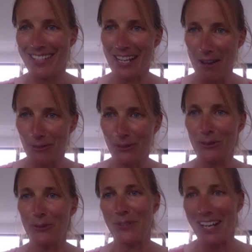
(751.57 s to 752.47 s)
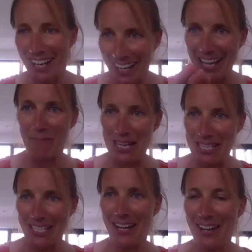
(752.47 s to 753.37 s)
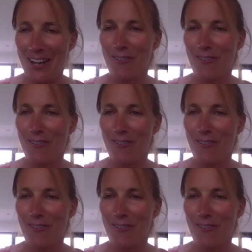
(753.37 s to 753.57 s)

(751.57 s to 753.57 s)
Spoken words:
level and getting better,